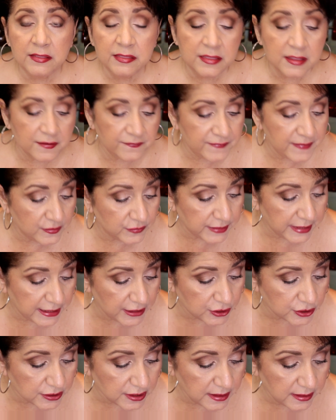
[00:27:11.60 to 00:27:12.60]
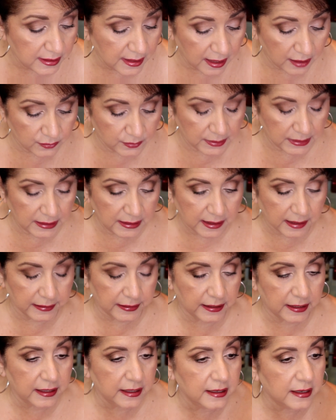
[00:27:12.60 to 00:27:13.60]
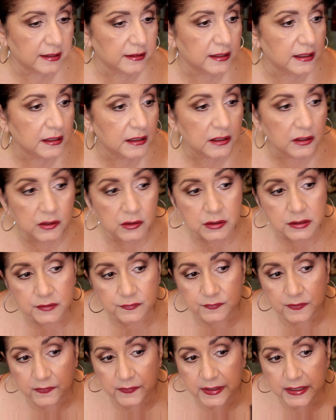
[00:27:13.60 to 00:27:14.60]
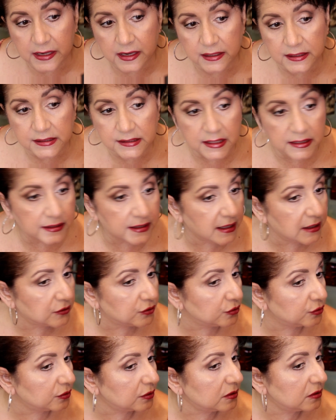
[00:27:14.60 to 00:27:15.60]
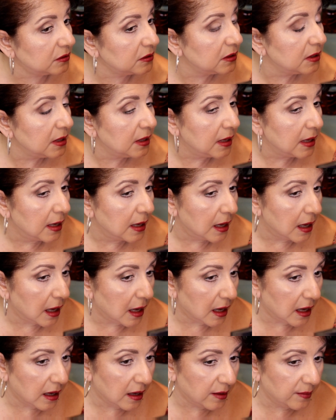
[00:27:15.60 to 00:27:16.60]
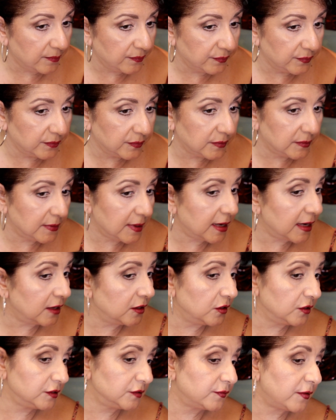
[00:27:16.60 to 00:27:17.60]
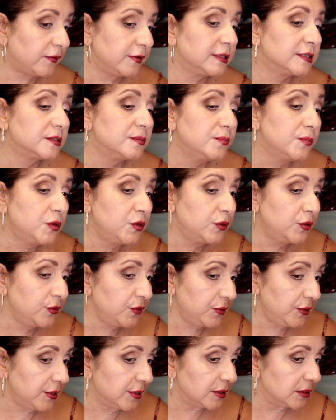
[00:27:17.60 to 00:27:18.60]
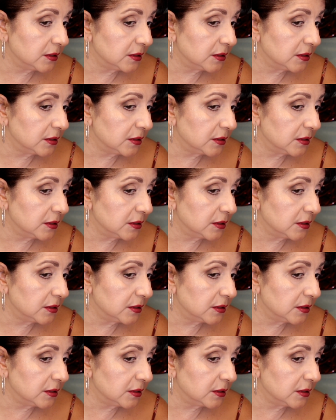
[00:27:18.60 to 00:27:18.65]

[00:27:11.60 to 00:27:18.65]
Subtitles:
The foundation, I really like it. I think it looks very nice and natural. It looks very smooth.